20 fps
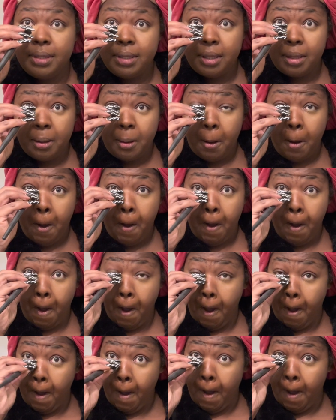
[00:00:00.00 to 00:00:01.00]

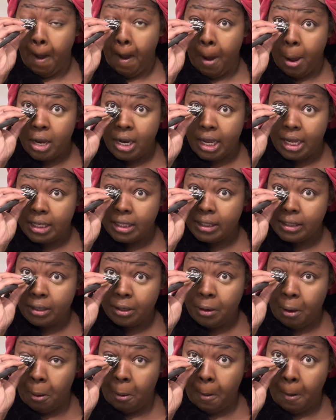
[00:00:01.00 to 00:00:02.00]
and they
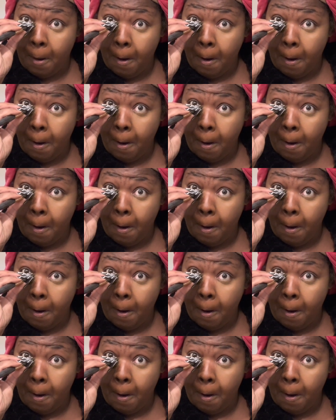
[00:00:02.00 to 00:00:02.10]
so